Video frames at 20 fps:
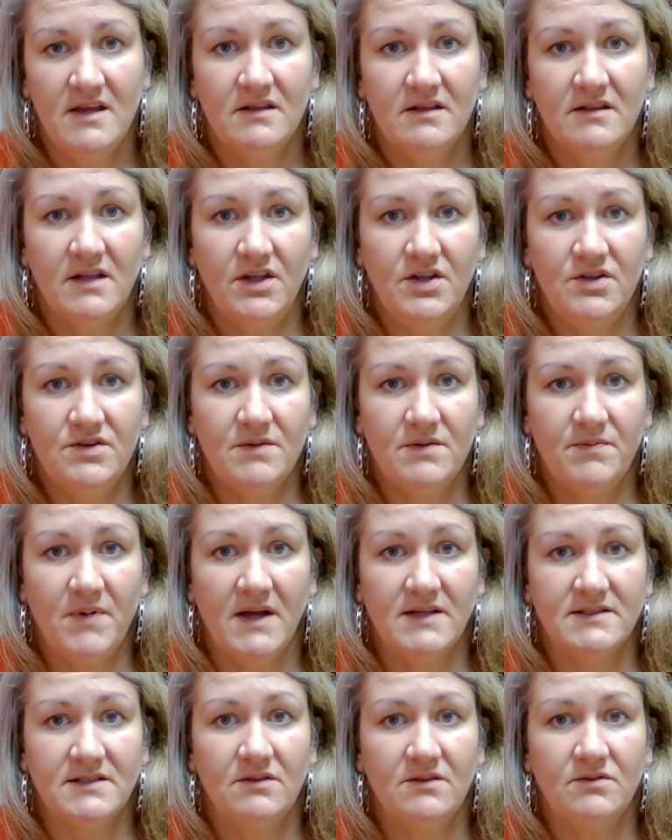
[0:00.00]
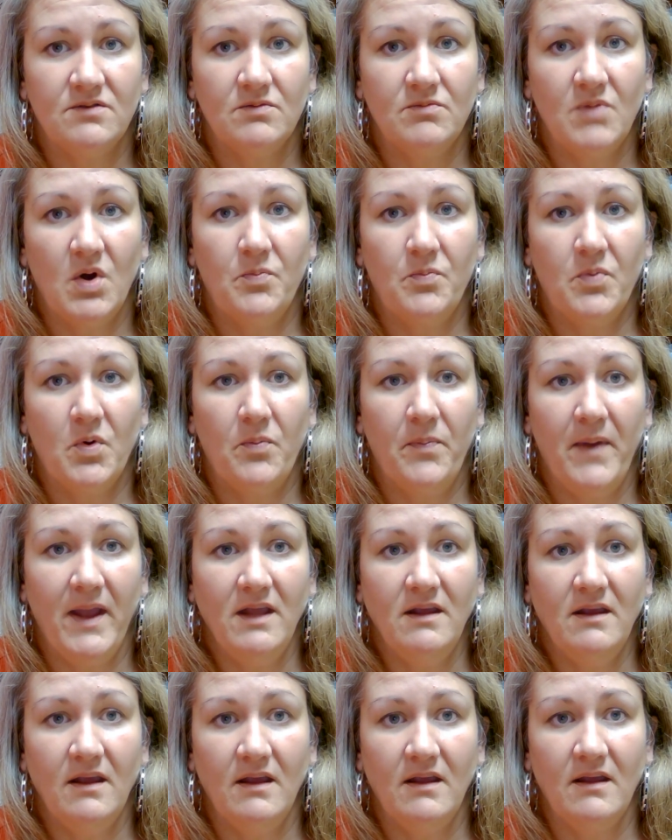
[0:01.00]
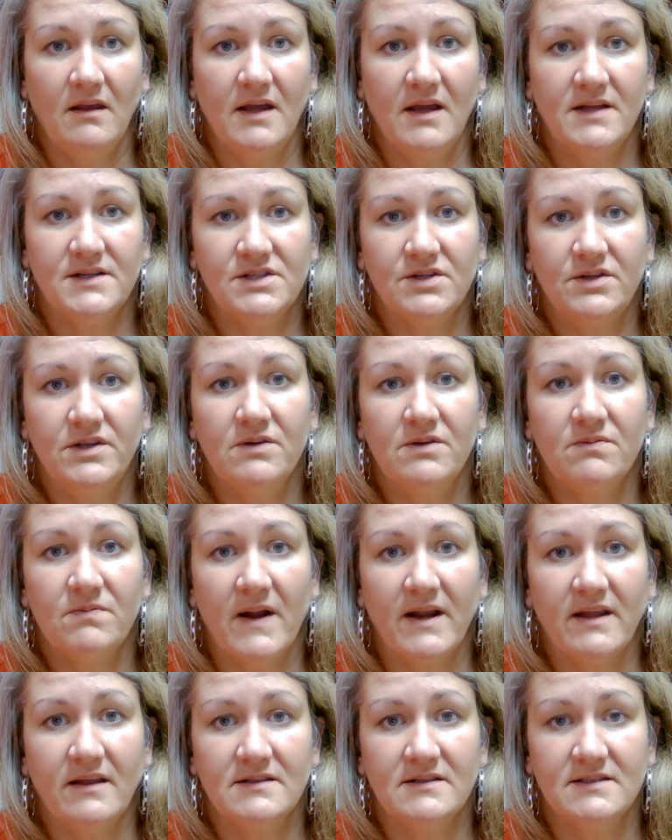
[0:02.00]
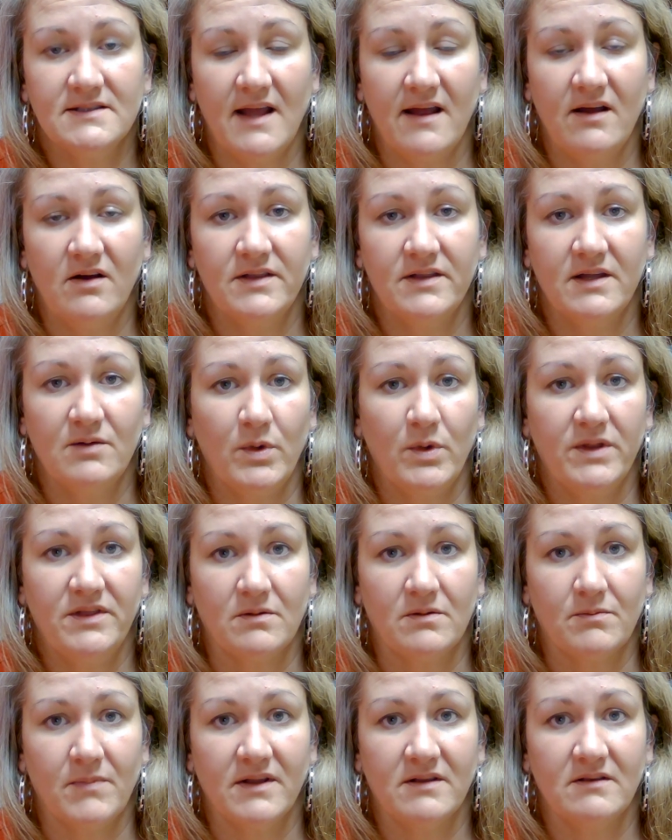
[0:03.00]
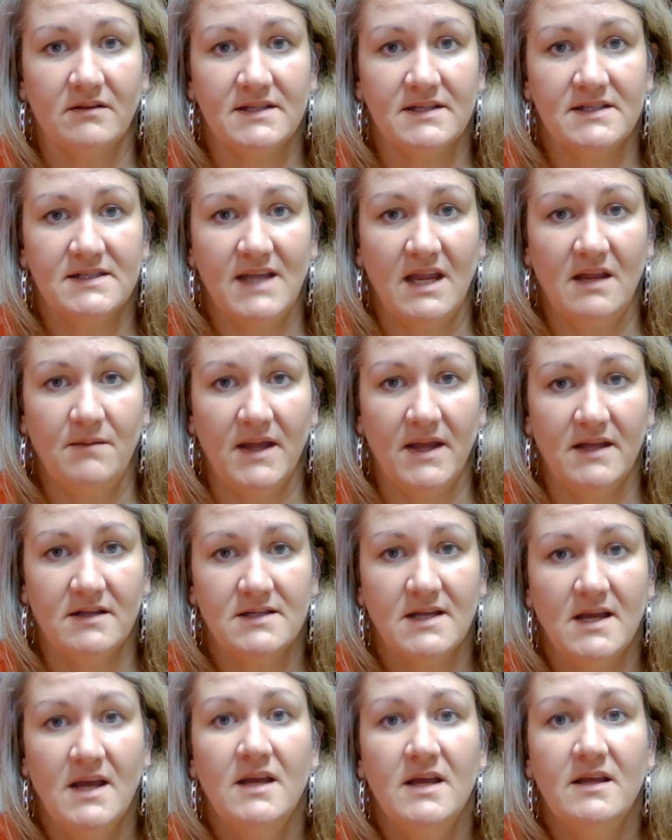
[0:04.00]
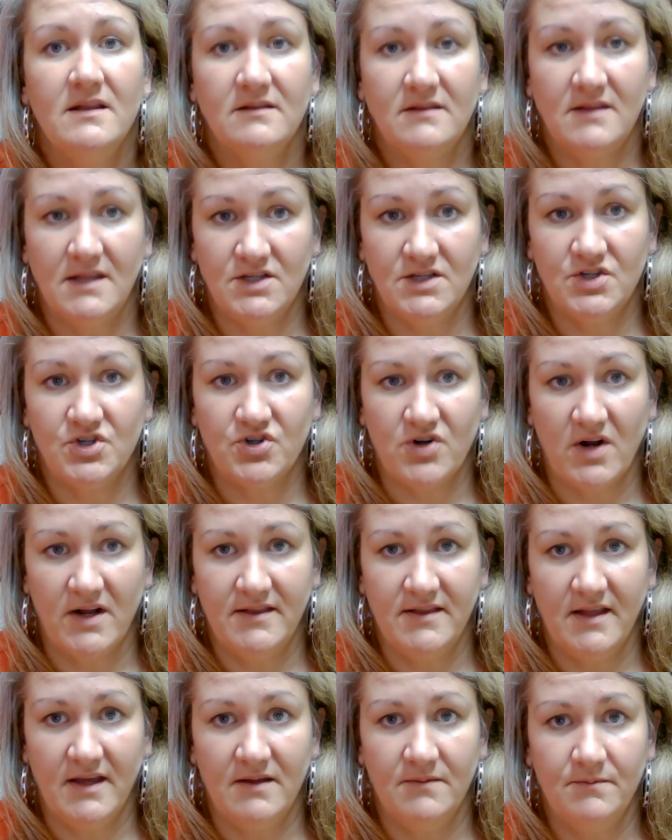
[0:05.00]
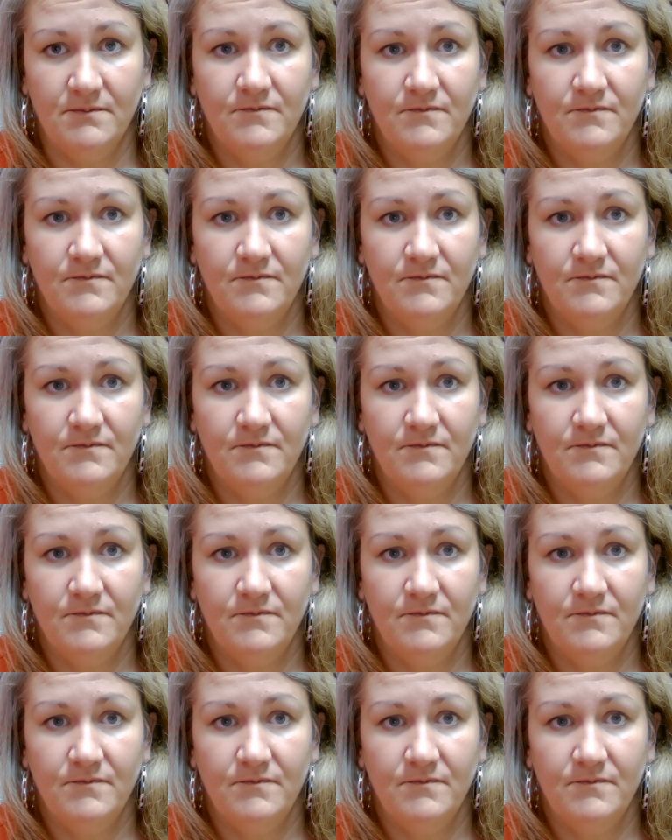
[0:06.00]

that you deposit through mobile banking until you reconcile them your monthly statement. Then shred them.